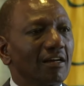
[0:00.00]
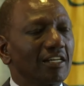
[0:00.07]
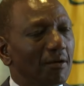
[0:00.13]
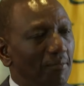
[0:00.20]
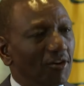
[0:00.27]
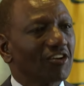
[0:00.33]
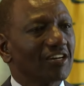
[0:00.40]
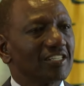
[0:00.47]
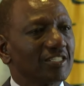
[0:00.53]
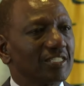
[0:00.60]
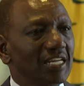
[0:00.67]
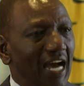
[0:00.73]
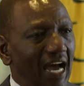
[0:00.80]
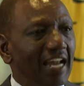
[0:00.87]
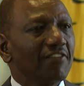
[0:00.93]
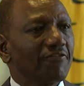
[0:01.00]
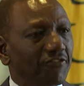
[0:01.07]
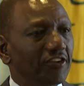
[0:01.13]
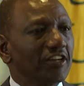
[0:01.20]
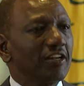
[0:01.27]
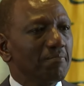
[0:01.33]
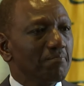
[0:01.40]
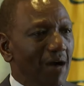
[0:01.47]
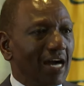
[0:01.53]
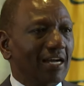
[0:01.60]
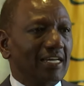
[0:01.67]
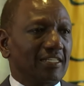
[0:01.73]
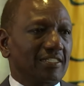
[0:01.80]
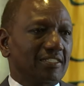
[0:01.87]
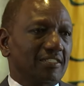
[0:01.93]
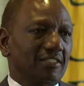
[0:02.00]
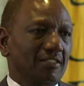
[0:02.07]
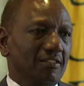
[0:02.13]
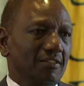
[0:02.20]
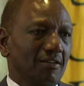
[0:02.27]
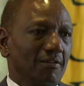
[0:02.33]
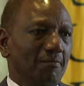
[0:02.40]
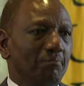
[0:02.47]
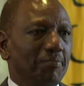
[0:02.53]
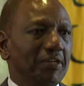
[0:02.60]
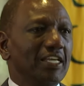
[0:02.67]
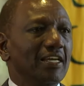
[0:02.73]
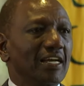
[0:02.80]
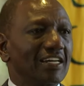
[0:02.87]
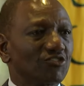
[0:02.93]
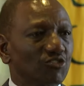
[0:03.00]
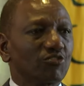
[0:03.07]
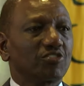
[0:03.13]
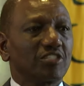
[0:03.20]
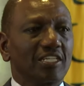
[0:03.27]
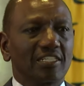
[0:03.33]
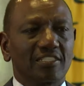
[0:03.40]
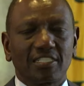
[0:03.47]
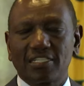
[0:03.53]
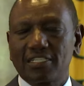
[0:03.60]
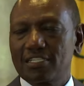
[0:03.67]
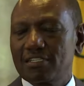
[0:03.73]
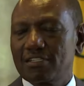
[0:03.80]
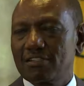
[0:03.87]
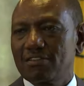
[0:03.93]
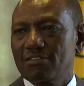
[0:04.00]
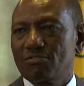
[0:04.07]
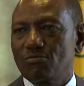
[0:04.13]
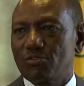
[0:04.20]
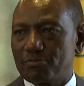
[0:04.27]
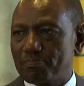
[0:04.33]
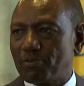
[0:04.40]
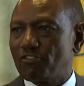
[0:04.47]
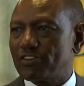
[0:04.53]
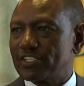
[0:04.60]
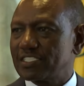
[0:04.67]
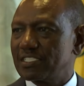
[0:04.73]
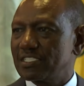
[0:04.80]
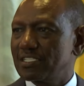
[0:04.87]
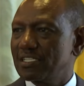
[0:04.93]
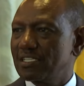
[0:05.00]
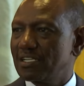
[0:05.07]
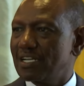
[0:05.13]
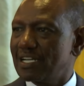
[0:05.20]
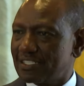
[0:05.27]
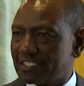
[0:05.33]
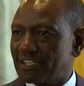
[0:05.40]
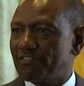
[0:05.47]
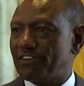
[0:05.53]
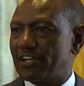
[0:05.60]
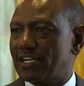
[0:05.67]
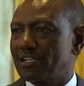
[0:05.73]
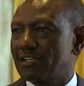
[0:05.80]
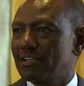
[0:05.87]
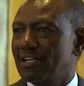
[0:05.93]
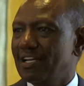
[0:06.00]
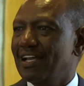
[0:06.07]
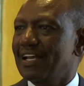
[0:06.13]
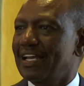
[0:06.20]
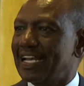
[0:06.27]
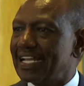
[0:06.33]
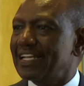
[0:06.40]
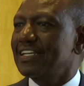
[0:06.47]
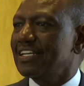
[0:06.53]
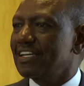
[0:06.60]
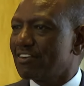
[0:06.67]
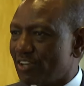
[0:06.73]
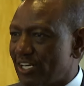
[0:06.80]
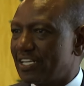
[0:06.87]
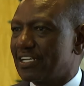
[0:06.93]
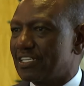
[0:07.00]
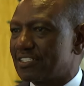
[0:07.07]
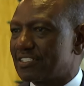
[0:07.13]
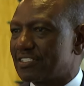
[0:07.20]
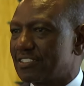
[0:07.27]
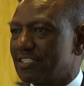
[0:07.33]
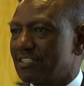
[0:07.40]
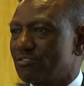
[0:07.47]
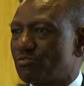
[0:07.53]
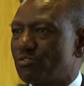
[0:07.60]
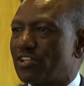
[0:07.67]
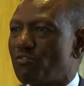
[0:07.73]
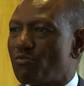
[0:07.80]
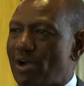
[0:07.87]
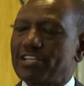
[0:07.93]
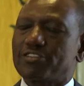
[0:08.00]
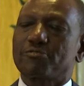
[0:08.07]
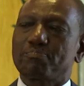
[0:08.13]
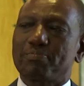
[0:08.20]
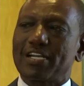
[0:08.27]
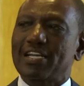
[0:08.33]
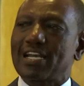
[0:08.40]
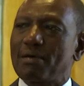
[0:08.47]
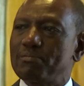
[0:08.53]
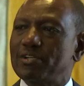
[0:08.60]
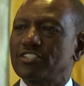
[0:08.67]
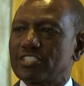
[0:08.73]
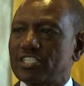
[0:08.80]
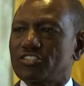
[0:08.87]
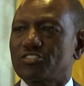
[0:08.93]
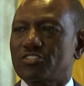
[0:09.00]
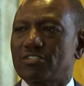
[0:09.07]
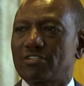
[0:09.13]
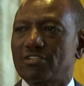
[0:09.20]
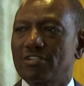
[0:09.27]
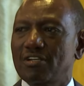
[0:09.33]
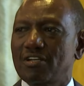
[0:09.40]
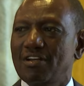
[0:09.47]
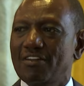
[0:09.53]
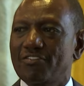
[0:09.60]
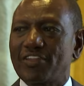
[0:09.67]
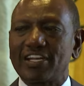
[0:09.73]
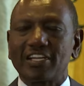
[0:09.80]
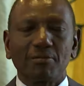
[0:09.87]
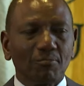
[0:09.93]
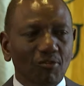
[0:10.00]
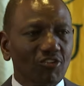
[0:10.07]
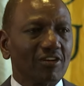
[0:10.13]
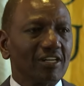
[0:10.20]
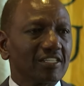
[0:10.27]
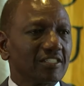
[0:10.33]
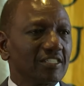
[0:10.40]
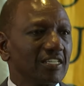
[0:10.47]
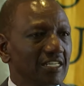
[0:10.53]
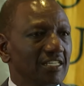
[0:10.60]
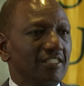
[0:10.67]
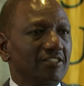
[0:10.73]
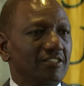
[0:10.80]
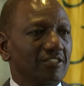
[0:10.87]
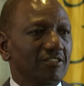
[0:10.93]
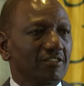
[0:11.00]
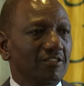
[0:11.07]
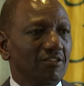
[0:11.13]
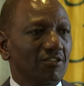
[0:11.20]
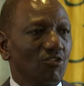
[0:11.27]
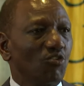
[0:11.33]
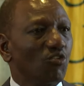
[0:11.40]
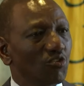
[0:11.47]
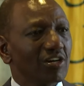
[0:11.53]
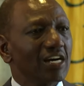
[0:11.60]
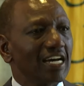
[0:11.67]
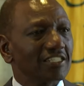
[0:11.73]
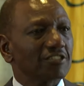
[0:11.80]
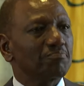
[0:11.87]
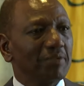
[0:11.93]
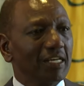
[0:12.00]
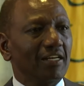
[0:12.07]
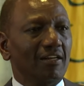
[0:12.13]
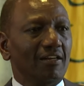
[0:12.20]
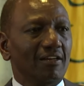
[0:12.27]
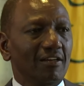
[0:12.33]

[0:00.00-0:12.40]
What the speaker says: and free markets being associated with poverty and suffering, lending credence to the widespread lamentation that democracy is or has been